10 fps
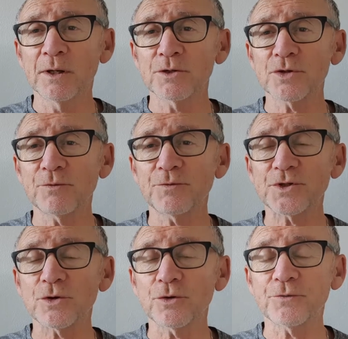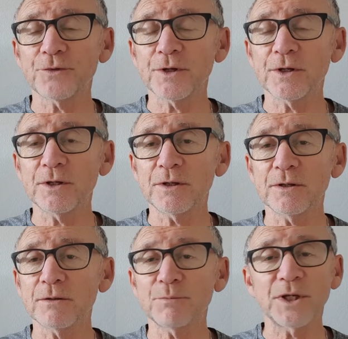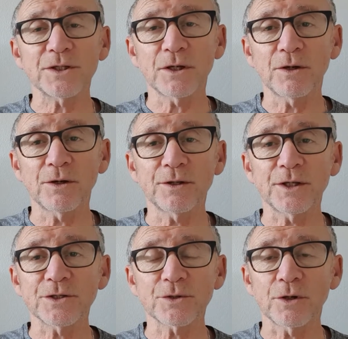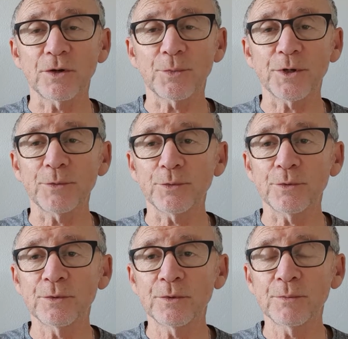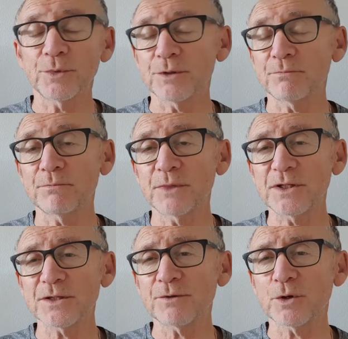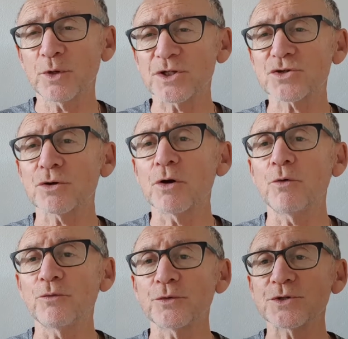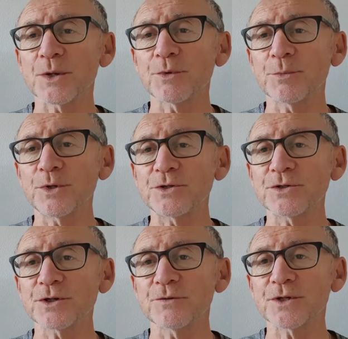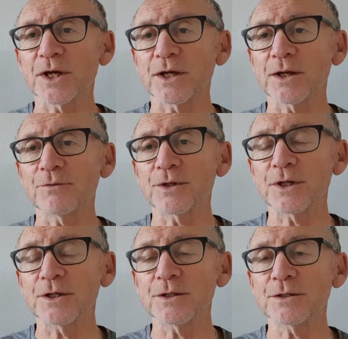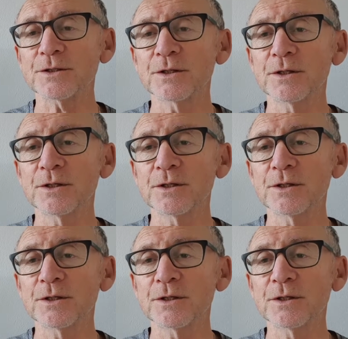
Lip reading: Travel photography means a lot of things to a lot of people, but let's have a quick scroll through some of the pictures I've taken over the years.